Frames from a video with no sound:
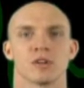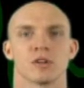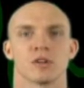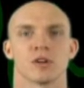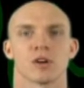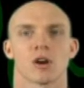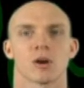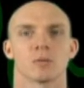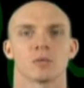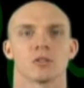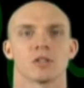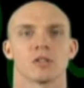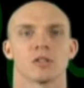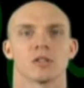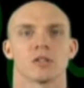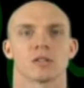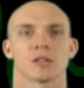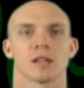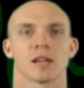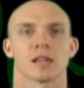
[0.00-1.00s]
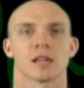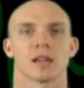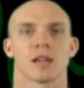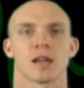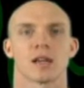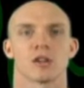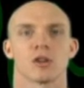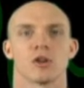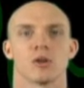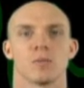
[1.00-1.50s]
your arms should look like
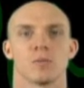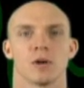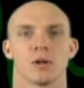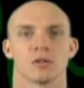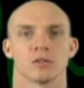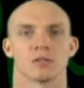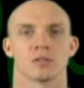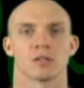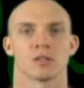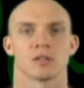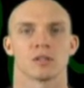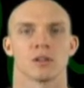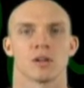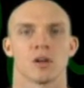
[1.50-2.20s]
a goalpost.